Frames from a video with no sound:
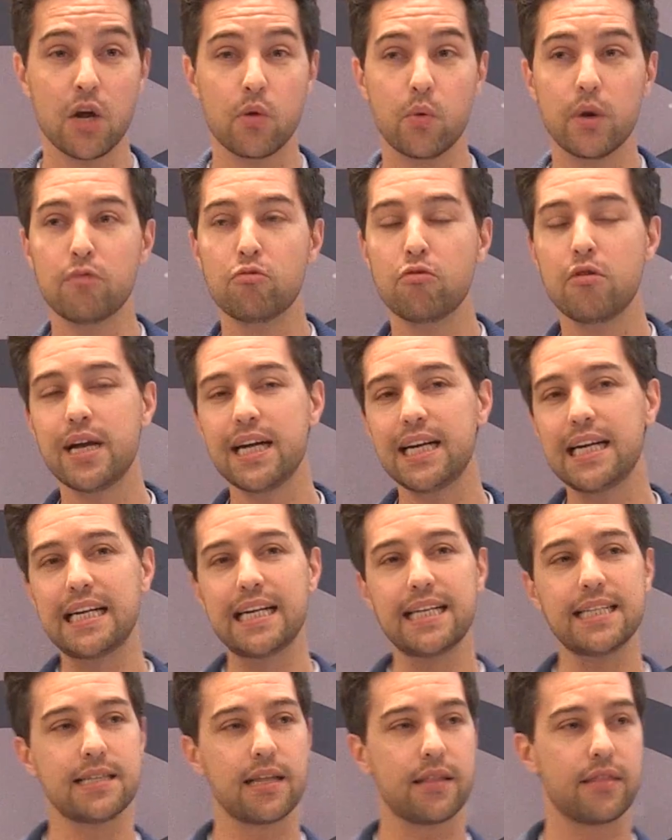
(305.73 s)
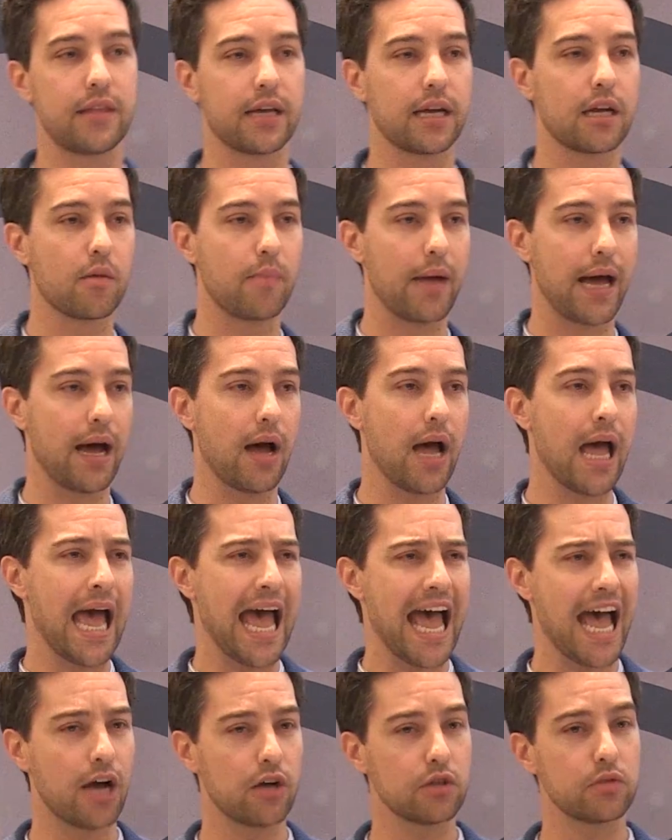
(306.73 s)
We really need to think about
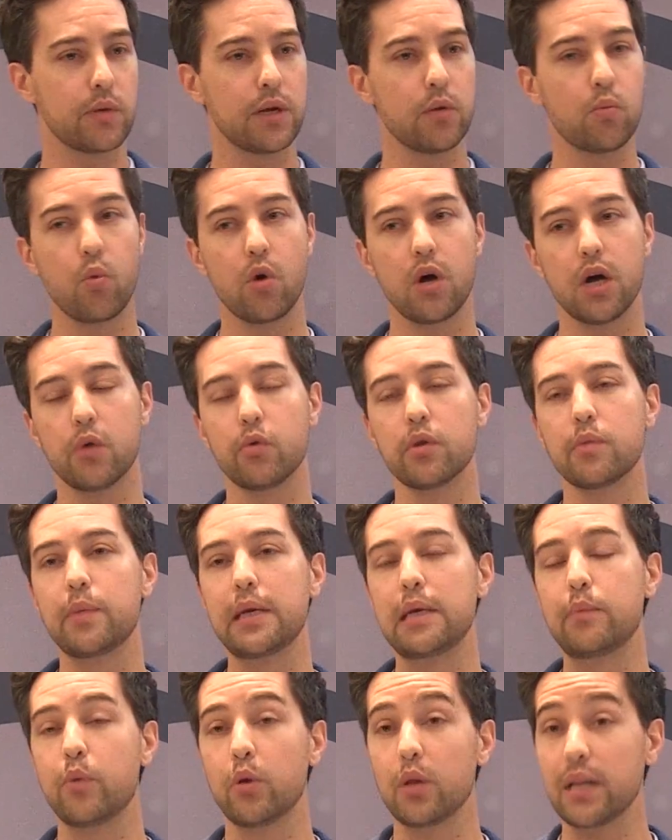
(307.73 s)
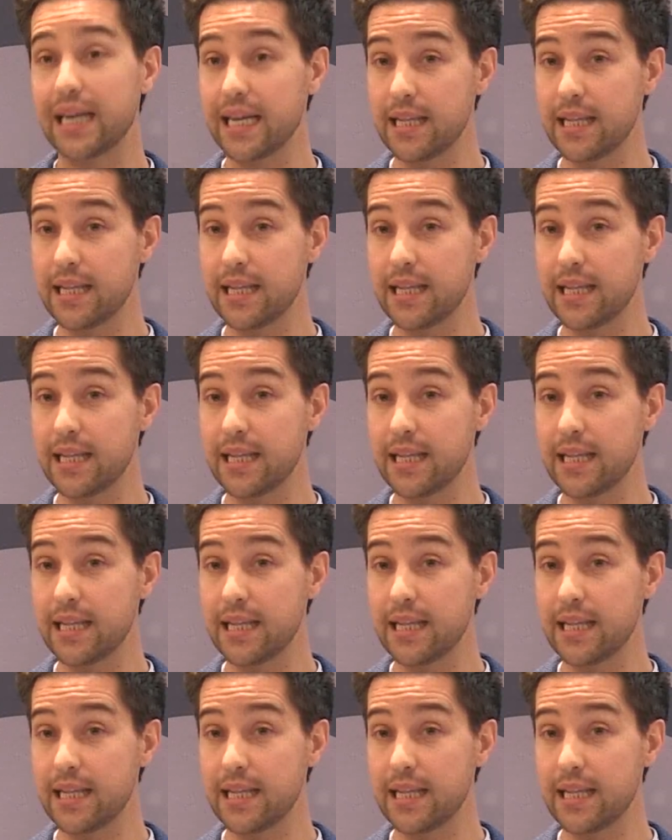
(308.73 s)
how do we work with people